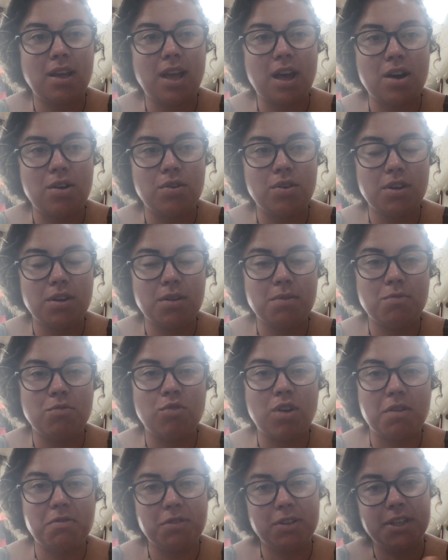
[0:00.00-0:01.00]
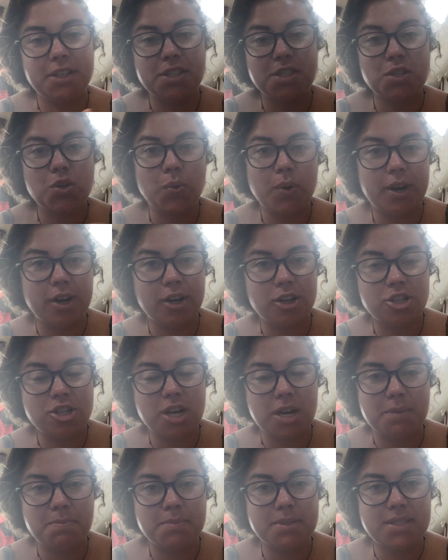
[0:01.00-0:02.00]
out roughly square
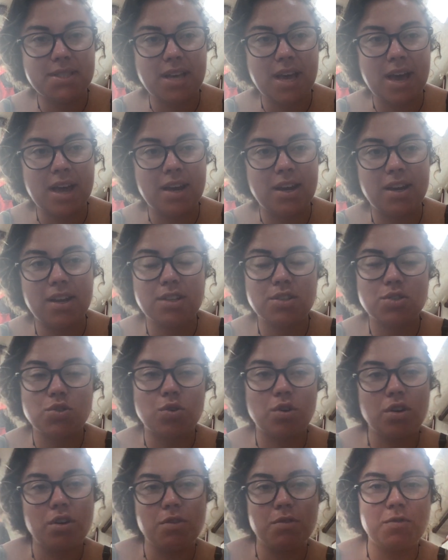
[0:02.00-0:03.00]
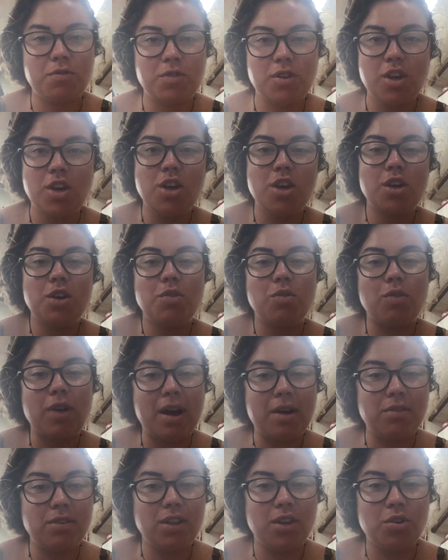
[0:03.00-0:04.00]
shapes and sort of
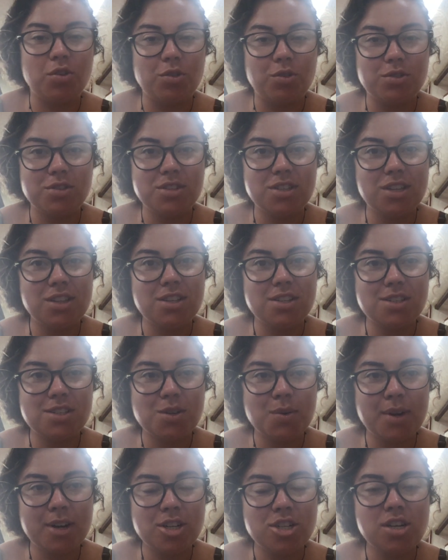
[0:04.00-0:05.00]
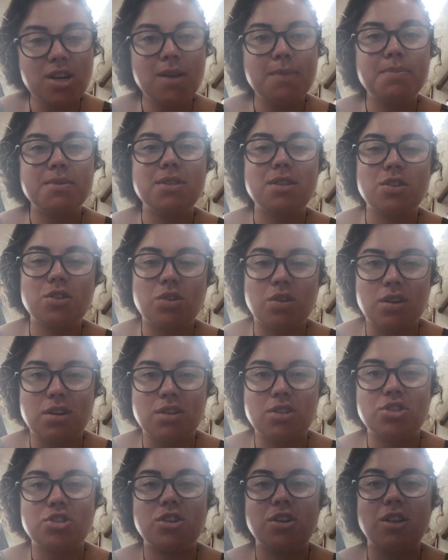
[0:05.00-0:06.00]
roundy holes in the square shapes, the
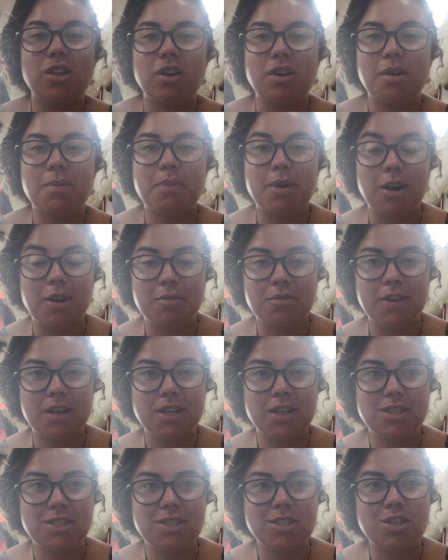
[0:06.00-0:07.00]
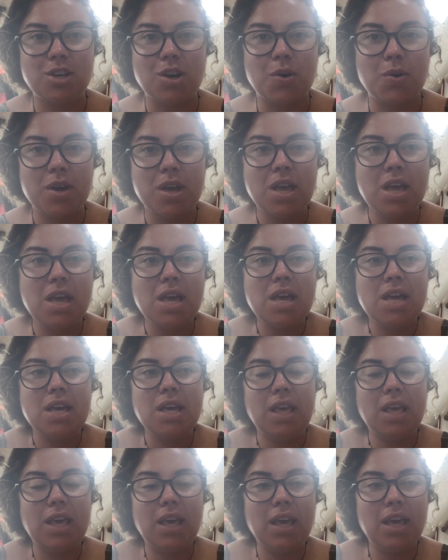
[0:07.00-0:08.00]
doors should look perfect. So
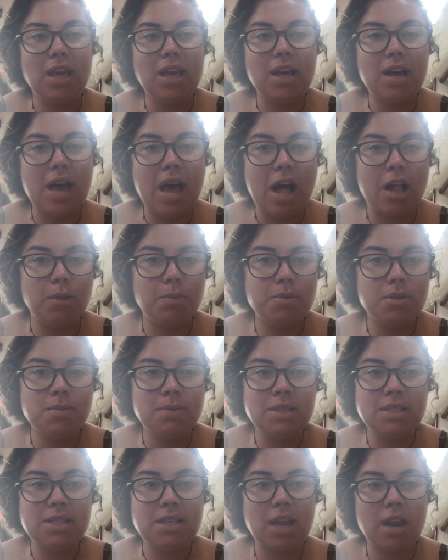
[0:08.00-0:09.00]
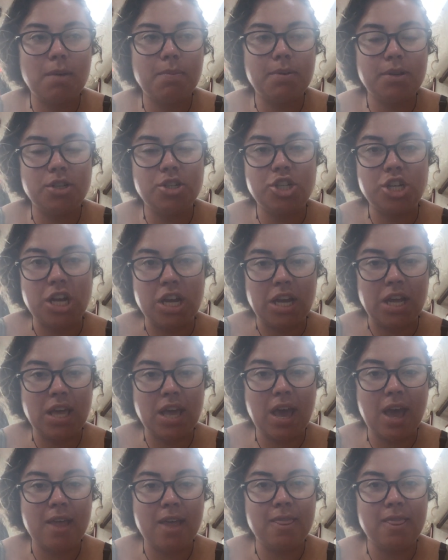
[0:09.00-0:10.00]
he helped me set up a
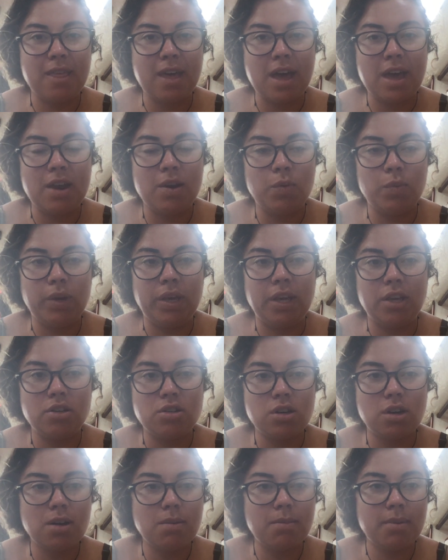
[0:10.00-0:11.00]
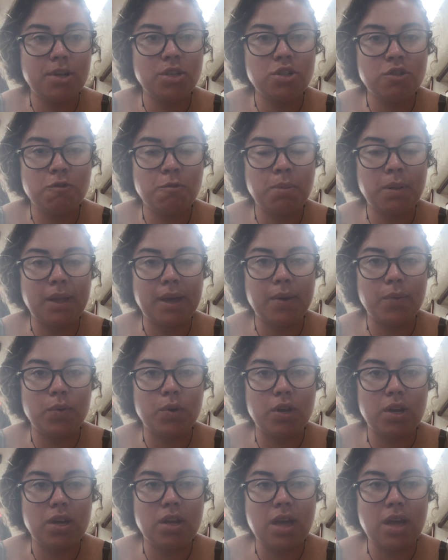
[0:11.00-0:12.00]
jig, and then we took a bunch of
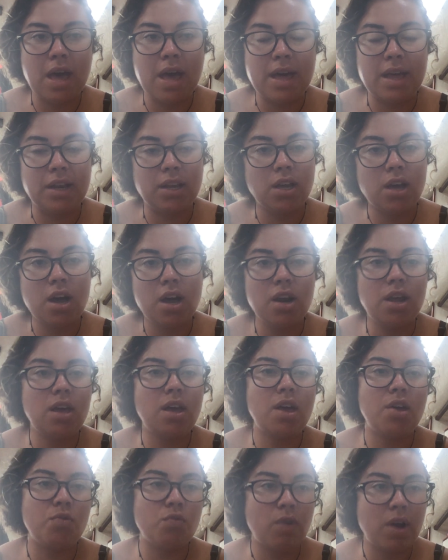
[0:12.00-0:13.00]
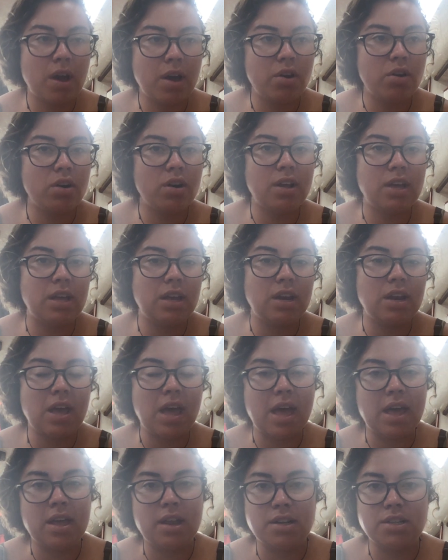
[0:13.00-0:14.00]
plywood and cut it and routered it
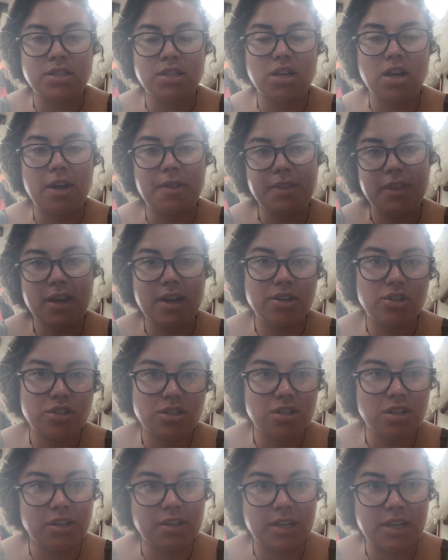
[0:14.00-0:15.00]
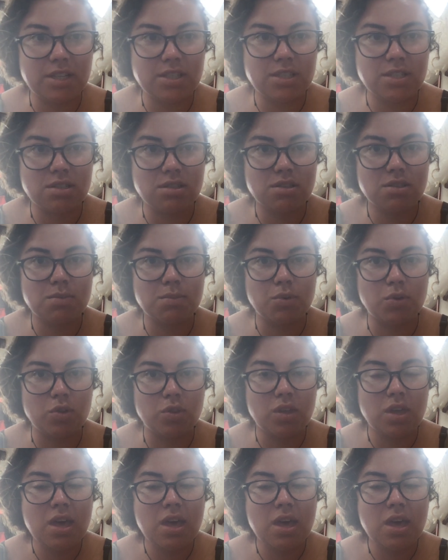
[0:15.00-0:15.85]
and got the edges all nice and smooth.